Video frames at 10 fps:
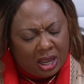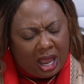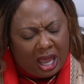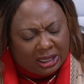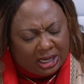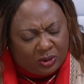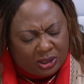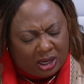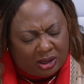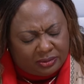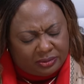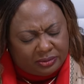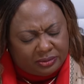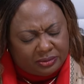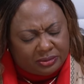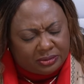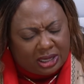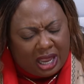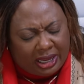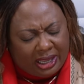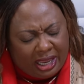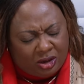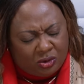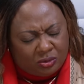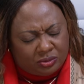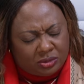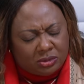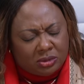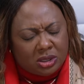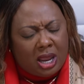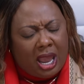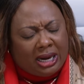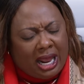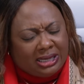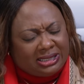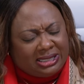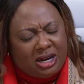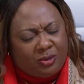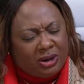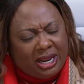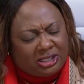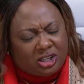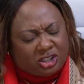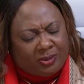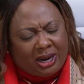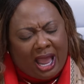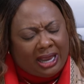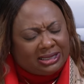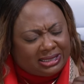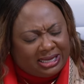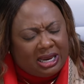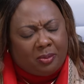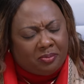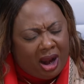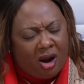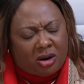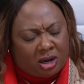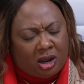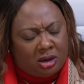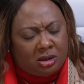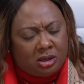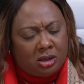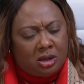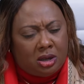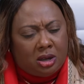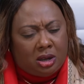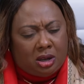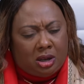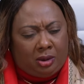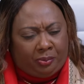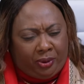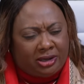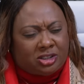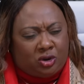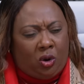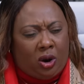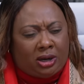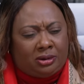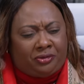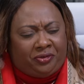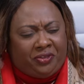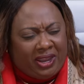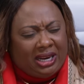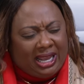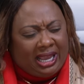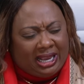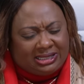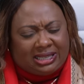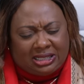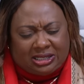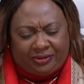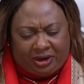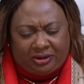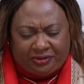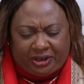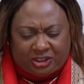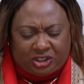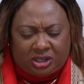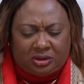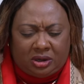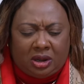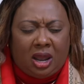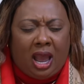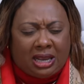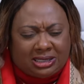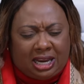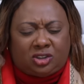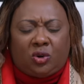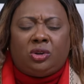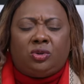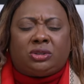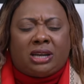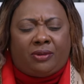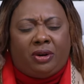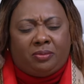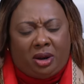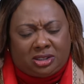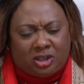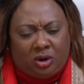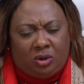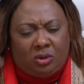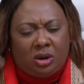Hallelujah. I hear you. And I see the relationship, like I see America, praise God, feeling a sense of conviction. As I told you several months ago,